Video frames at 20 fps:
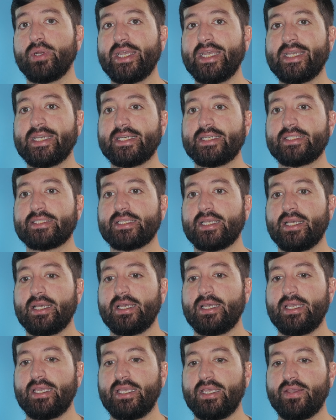is
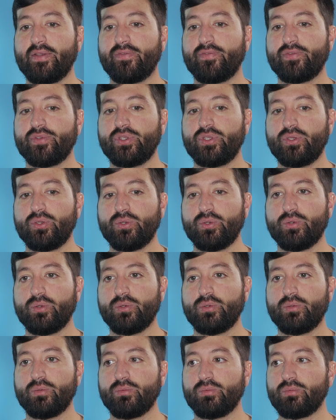if
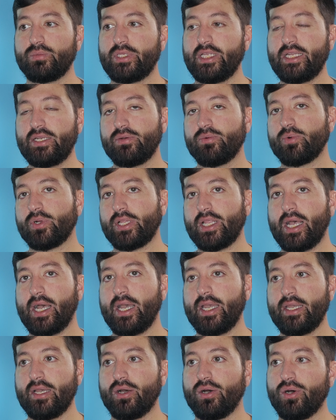you didn't
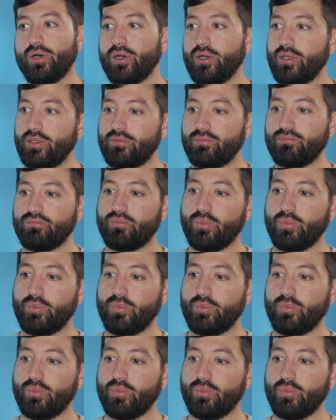rely on,